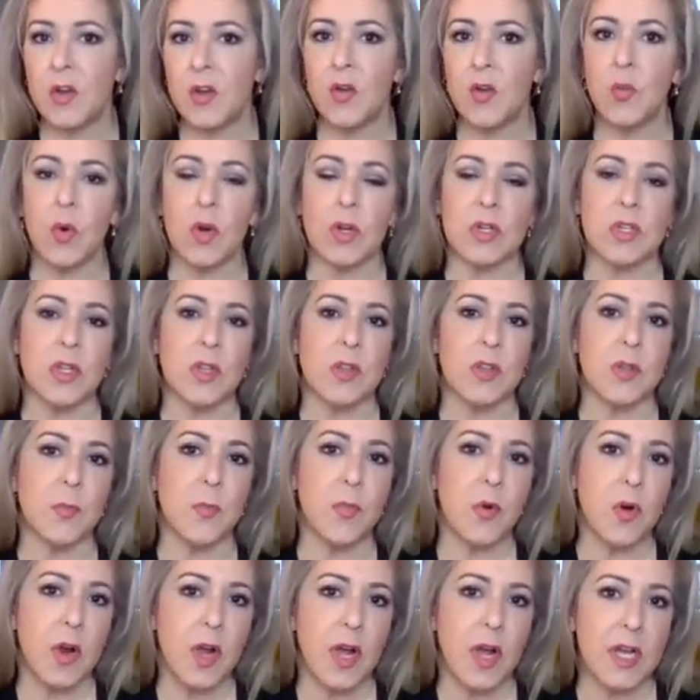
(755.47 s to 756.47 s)
who worked on
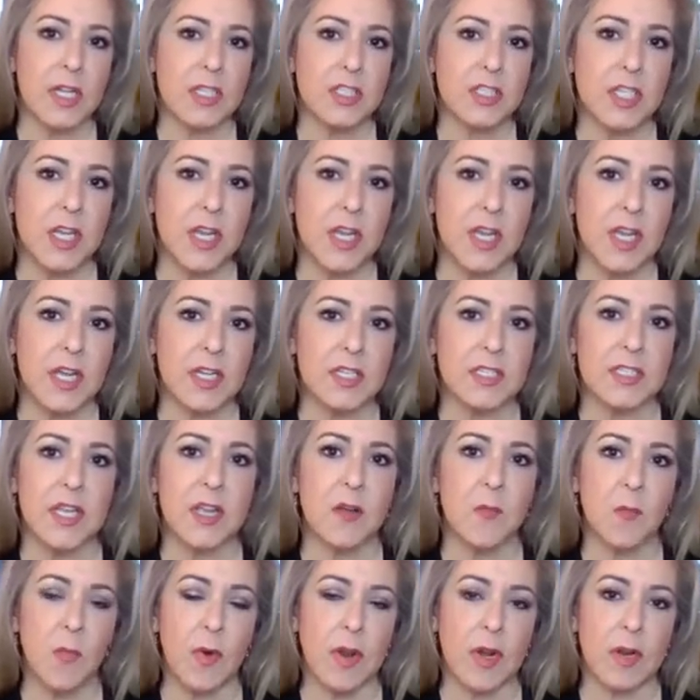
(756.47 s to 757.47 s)
the project,
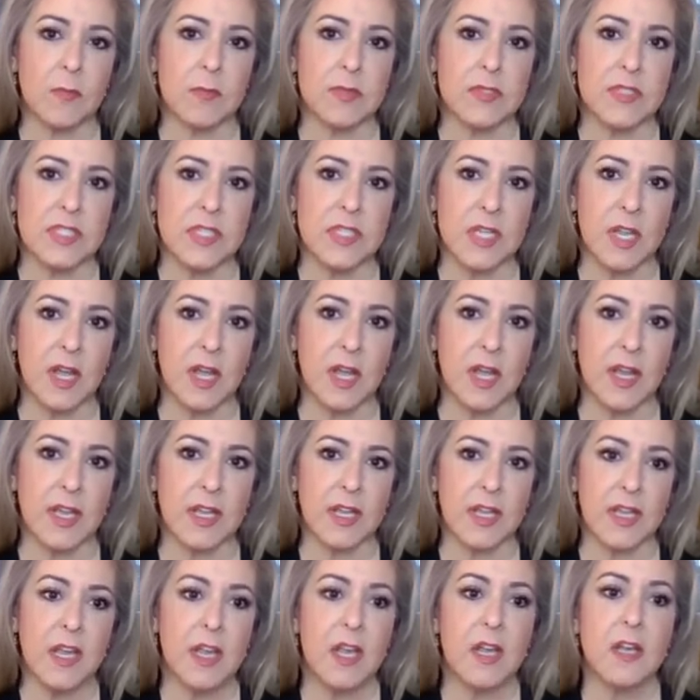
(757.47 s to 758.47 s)
and what it was
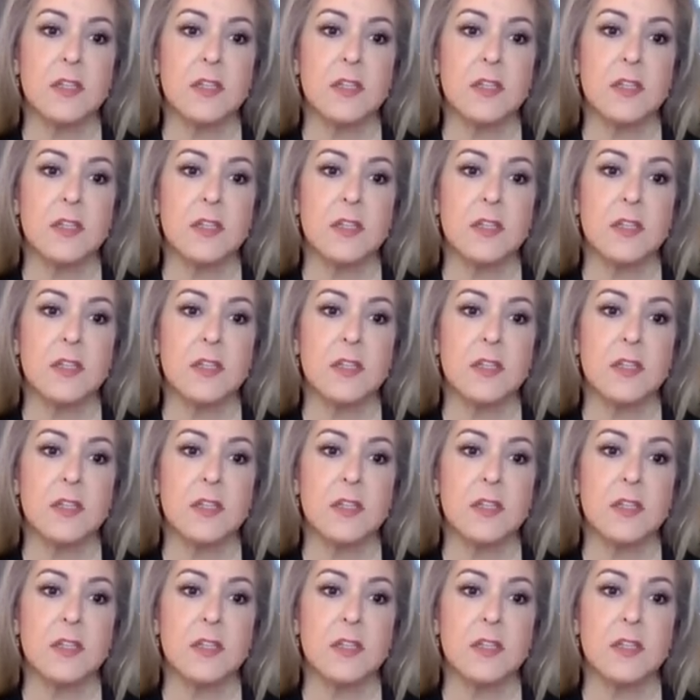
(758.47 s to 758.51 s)
like.